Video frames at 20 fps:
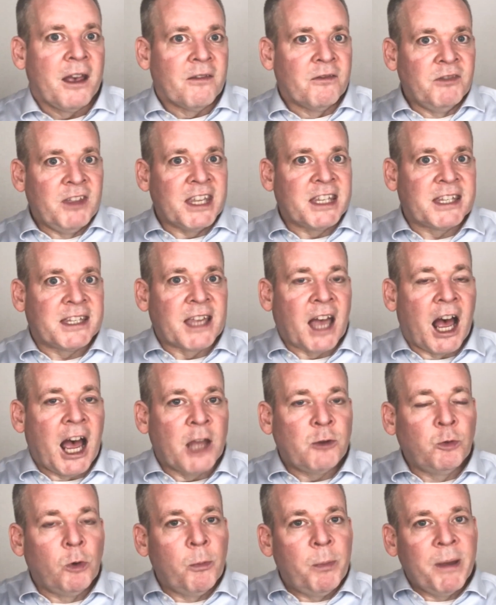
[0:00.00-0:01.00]
this
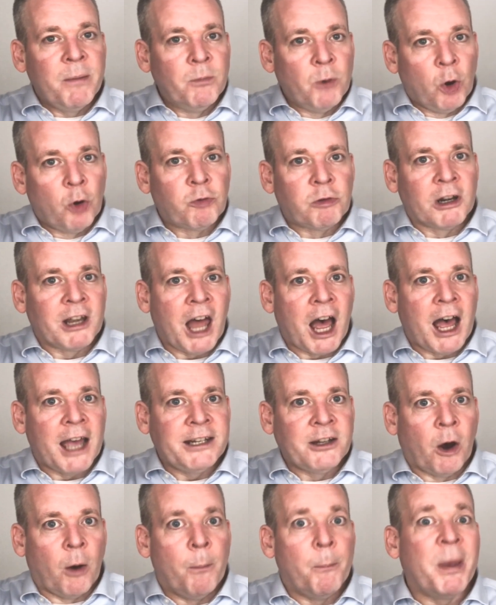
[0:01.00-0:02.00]
side will be more
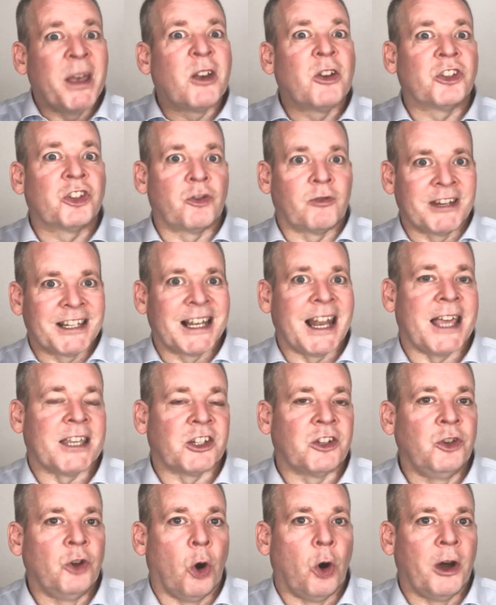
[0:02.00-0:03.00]
relied on because there is
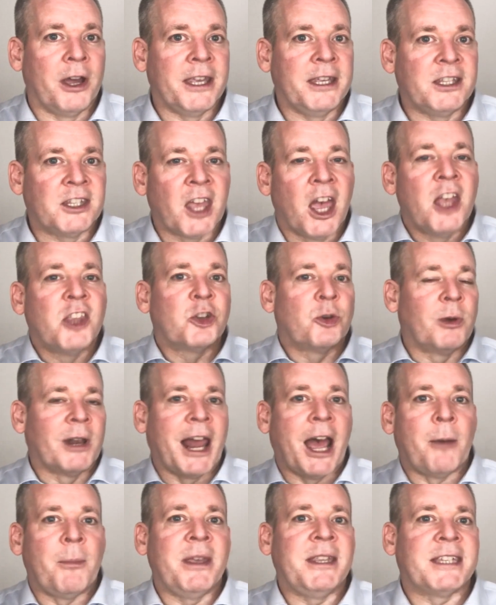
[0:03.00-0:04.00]
less noise to
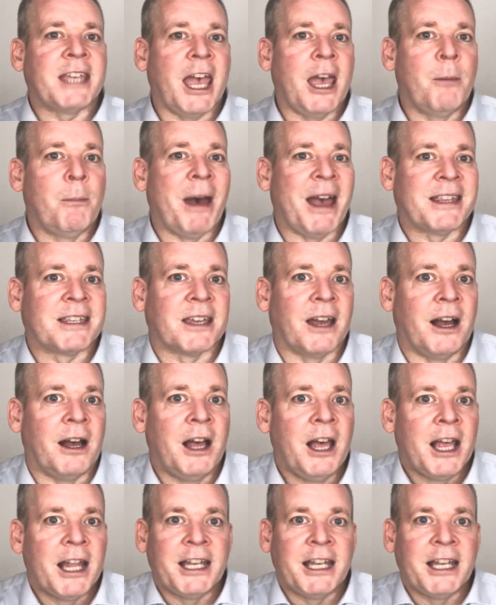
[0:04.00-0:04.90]
allow me to hear better.